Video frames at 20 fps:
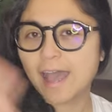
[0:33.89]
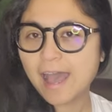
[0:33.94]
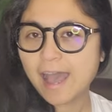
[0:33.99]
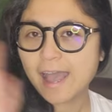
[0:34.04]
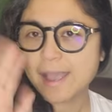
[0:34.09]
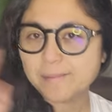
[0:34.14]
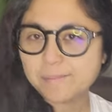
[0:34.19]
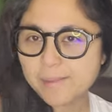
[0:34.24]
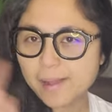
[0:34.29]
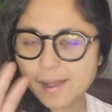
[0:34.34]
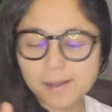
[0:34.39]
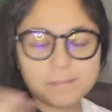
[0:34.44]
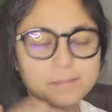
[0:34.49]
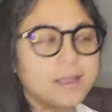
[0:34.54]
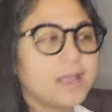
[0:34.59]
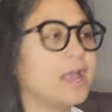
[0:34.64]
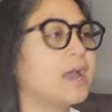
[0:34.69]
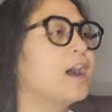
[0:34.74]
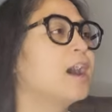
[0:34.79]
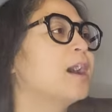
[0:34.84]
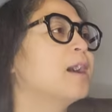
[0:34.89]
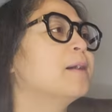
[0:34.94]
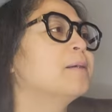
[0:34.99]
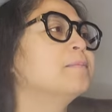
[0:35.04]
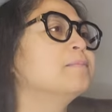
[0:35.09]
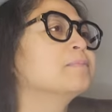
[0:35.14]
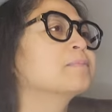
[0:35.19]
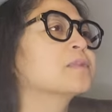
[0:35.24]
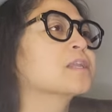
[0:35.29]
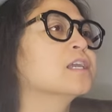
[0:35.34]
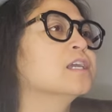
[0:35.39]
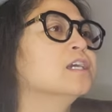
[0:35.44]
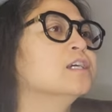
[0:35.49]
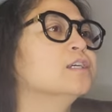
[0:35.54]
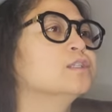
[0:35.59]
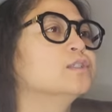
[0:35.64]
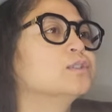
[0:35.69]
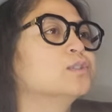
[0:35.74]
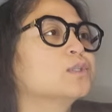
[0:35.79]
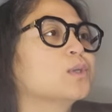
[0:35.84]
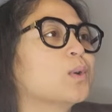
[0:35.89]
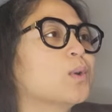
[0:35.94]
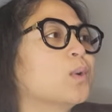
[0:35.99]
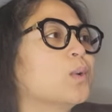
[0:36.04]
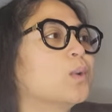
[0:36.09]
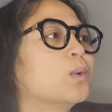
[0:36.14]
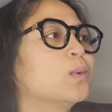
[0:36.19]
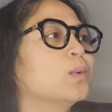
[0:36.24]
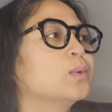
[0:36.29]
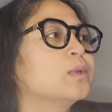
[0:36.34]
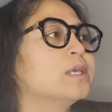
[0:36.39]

Hi, mom. Um, so